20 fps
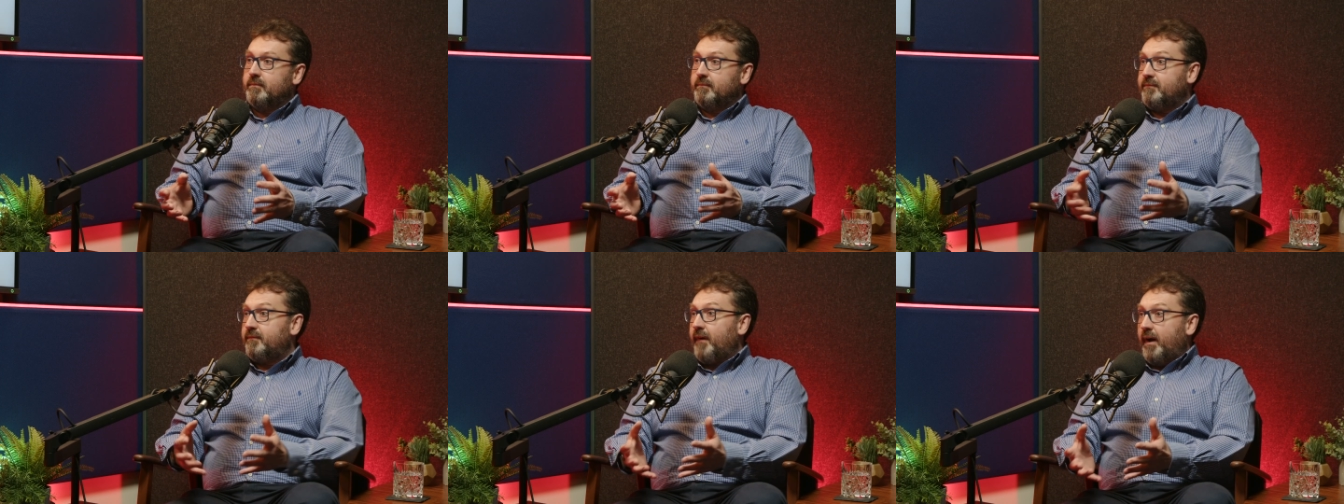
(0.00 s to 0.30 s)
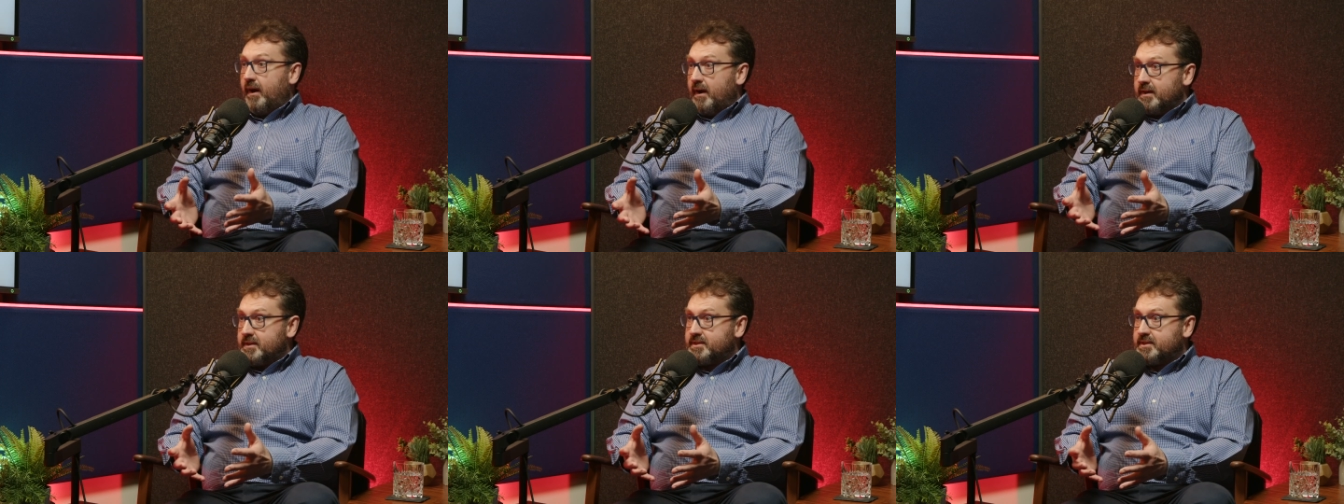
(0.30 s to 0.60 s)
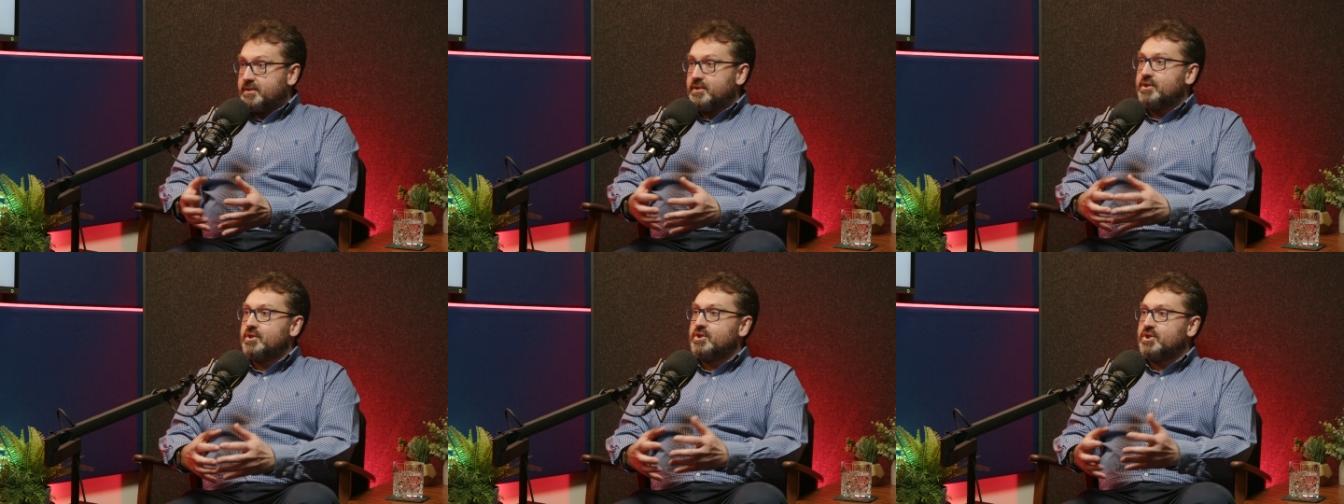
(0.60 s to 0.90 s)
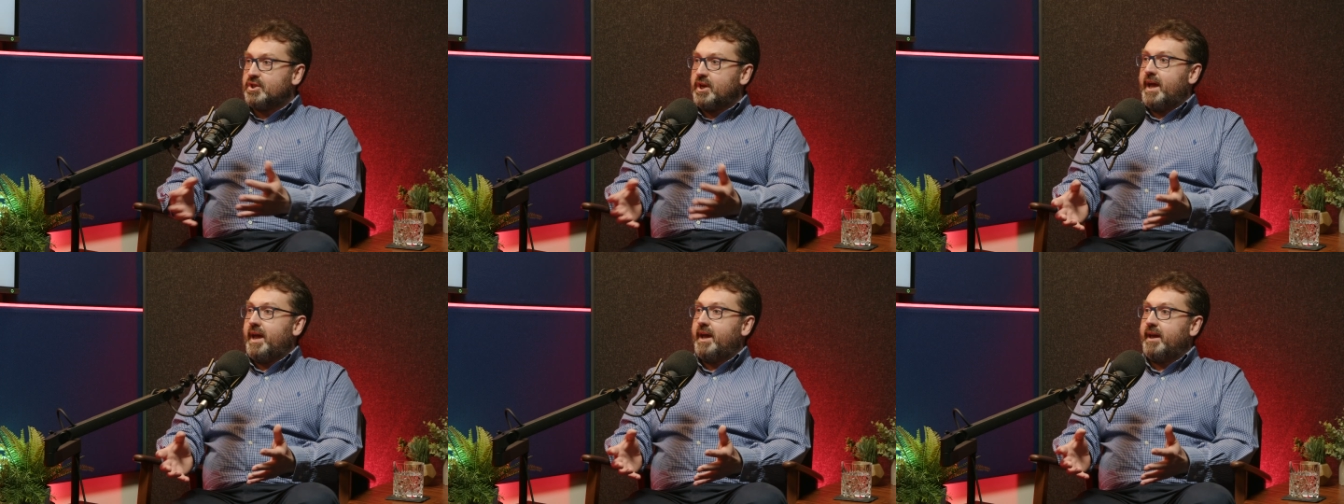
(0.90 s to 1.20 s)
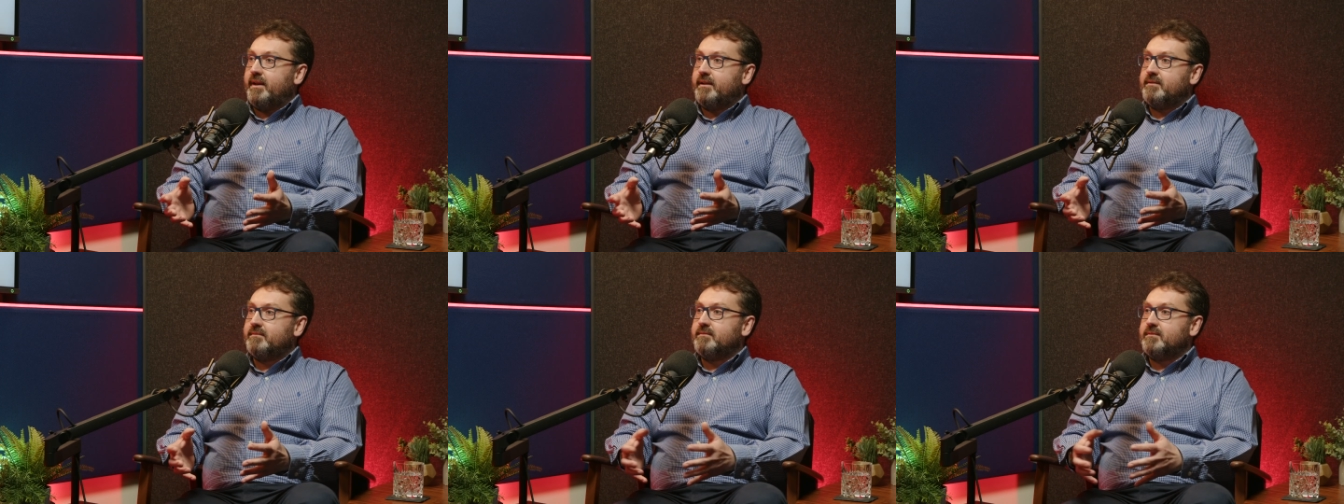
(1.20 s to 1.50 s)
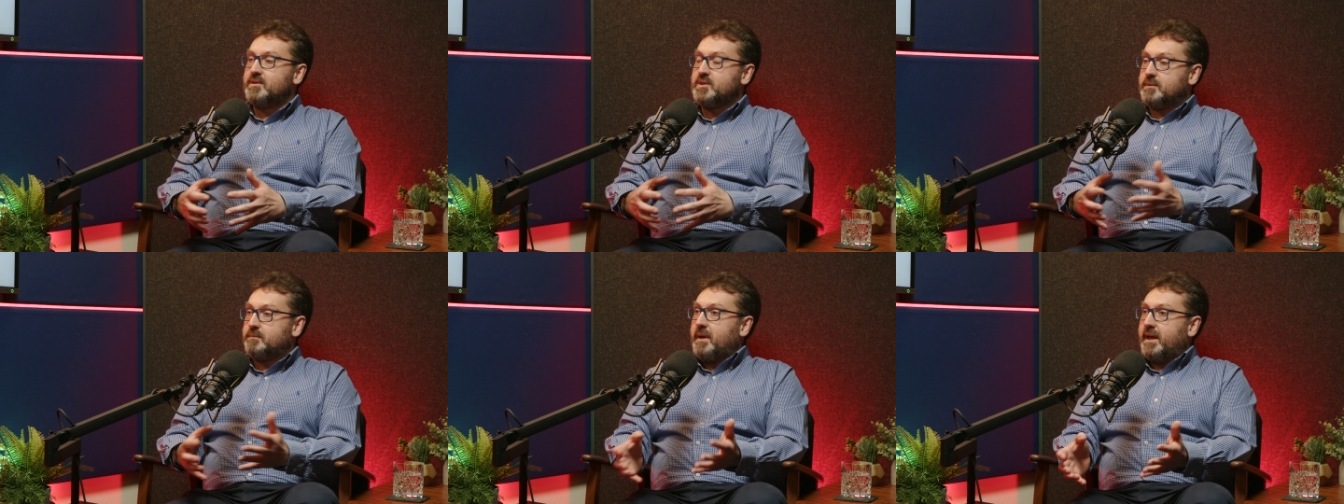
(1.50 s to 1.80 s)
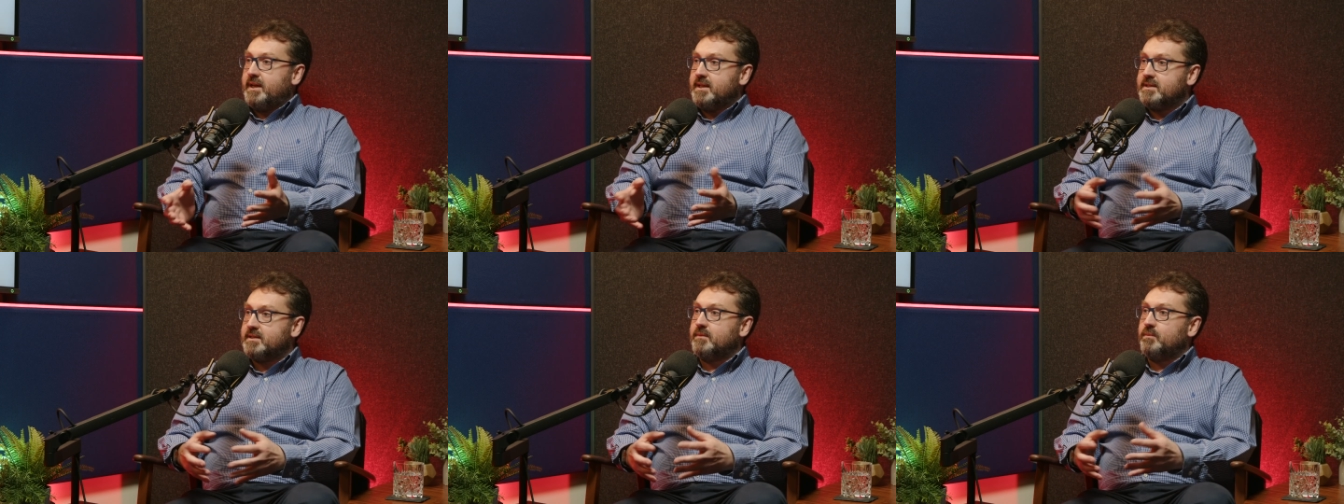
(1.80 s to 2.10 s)
fast, shared
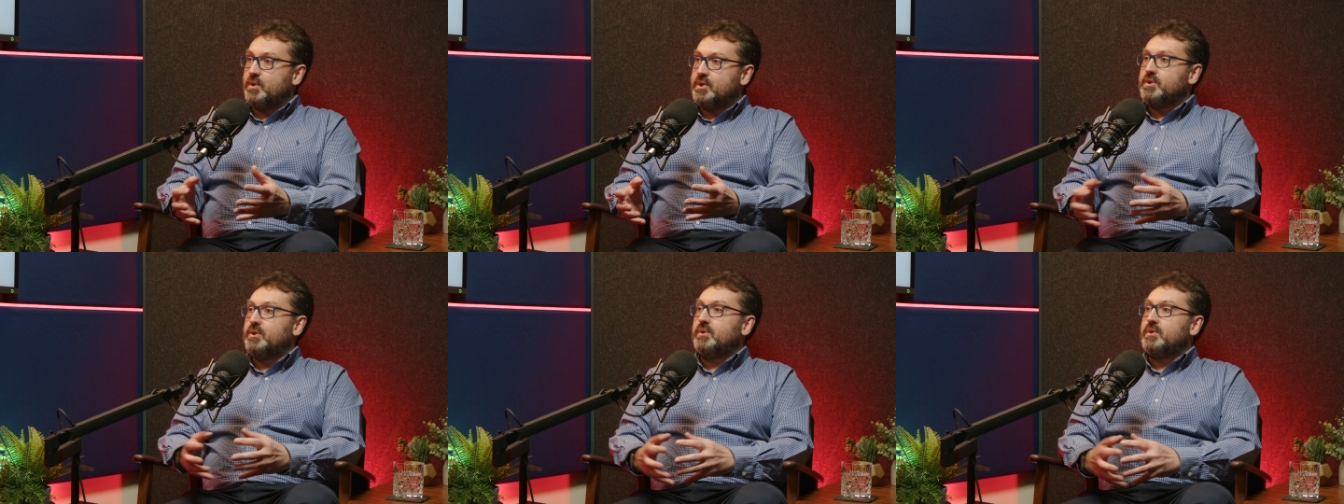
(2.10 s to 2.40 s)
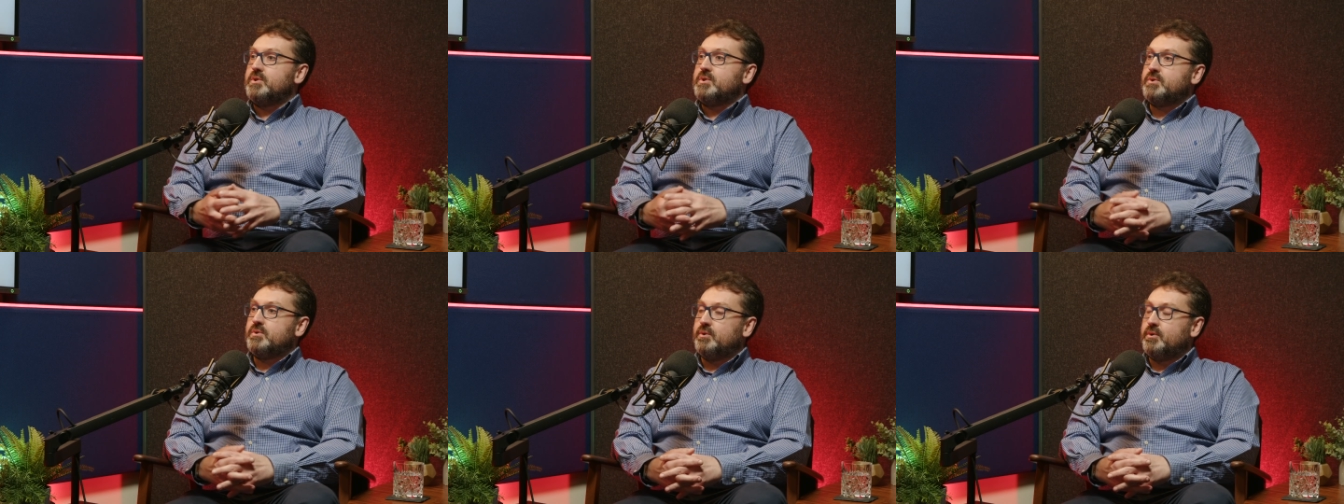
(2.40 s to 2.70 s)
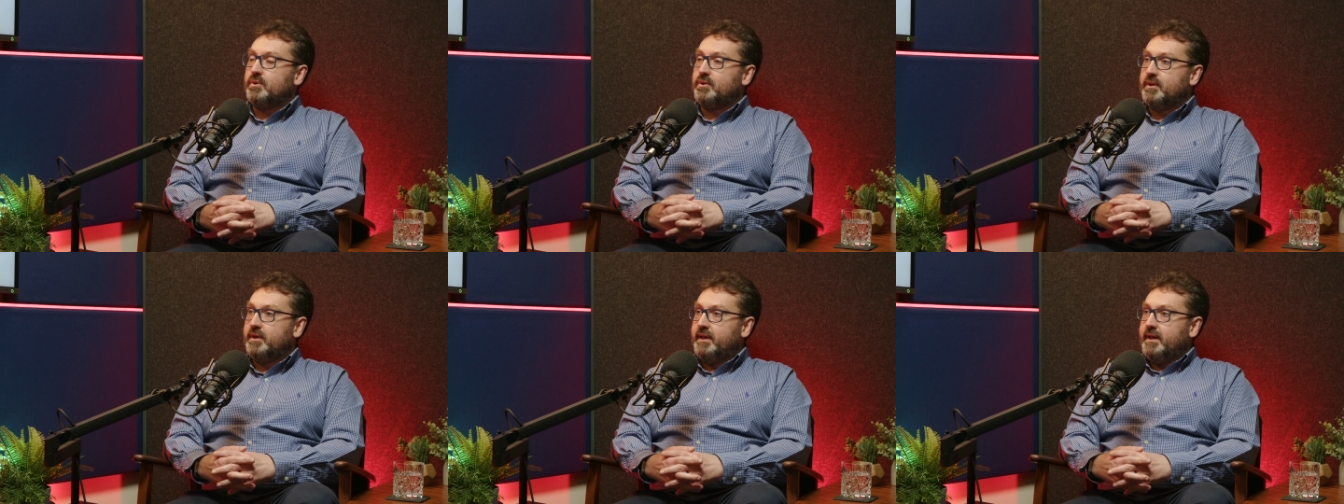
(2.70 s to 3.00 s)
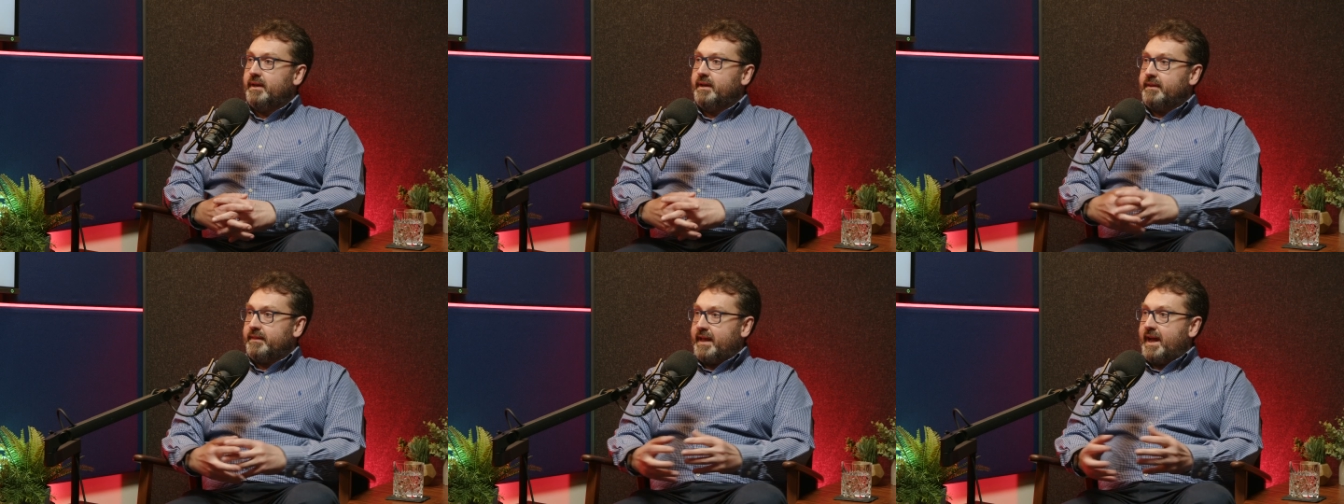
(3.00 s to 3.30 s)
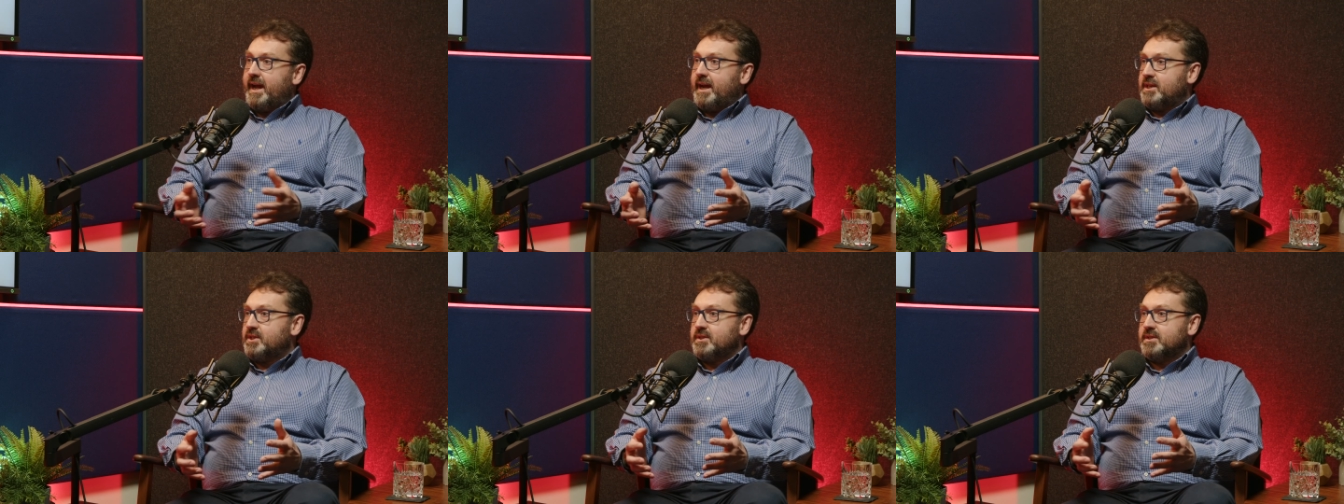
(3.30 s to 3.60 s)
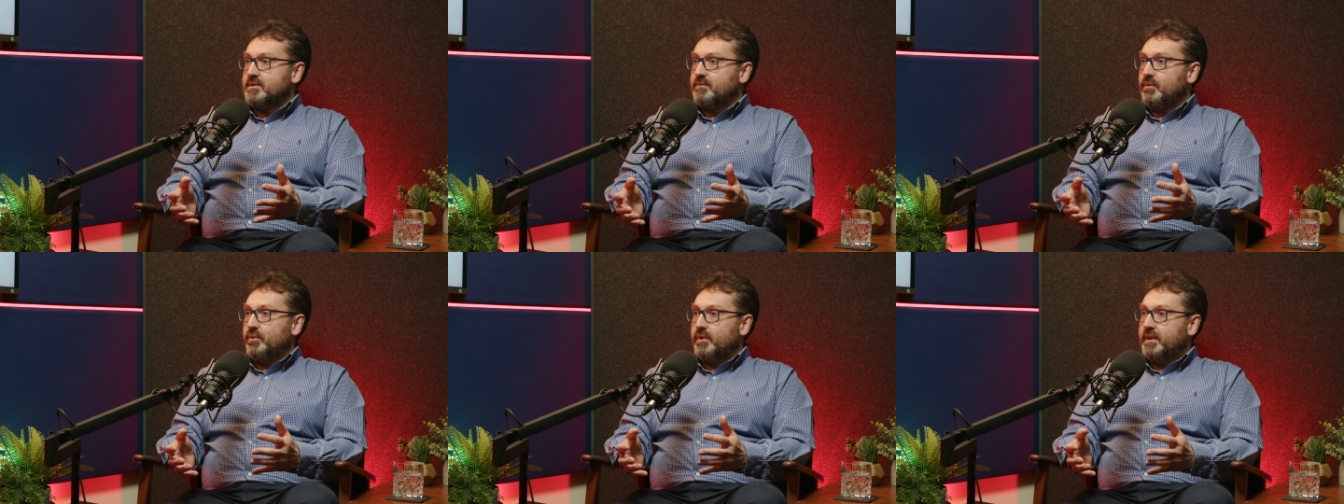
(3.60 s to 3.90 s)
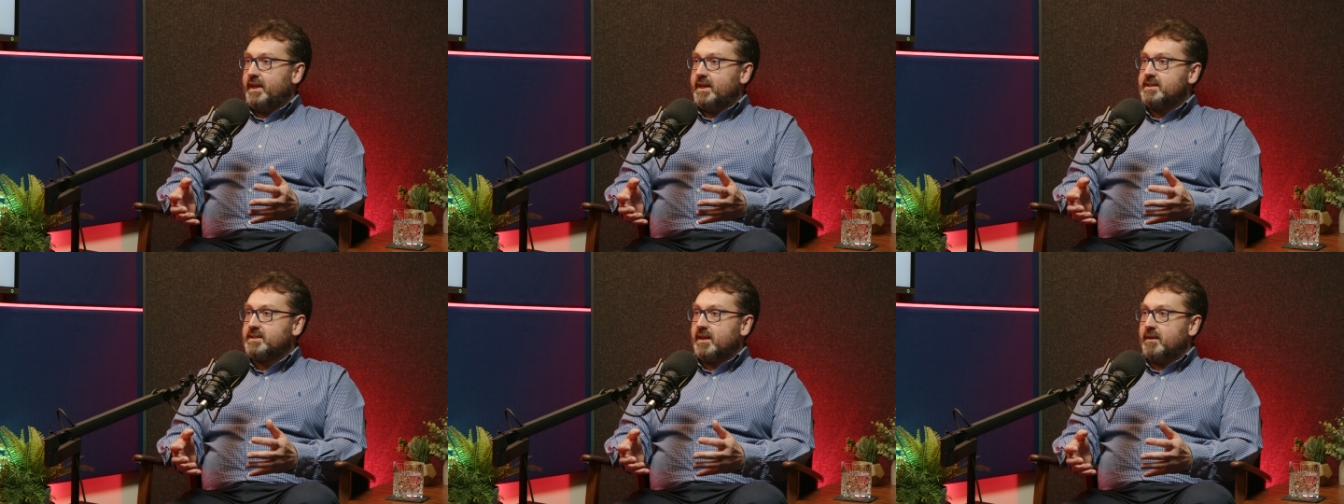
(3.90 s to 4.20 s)
space in which you can store the hashes of all the
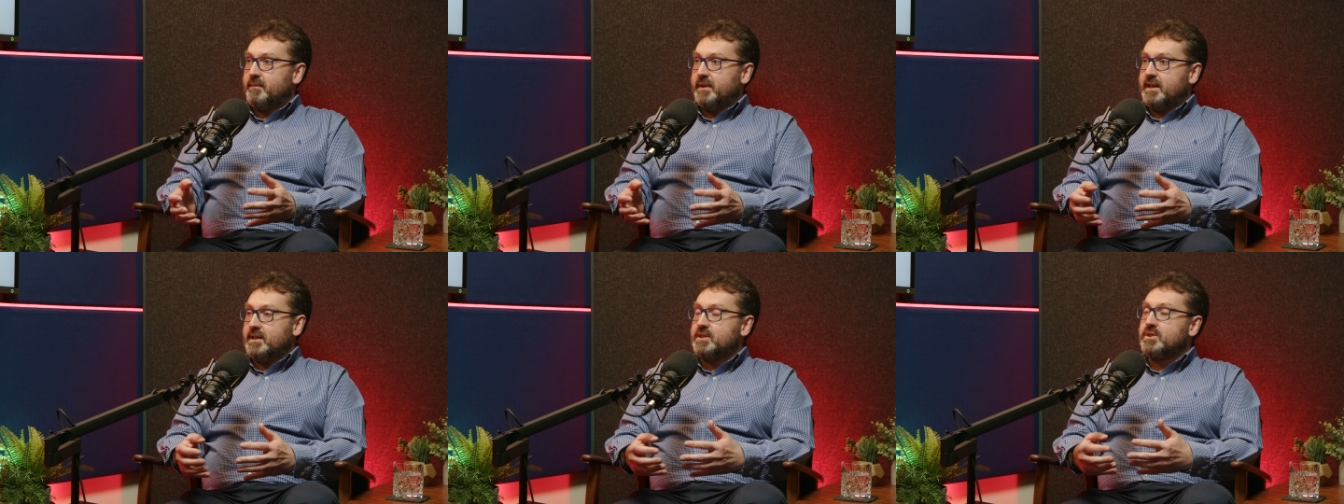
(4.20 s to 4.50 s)
data coming in.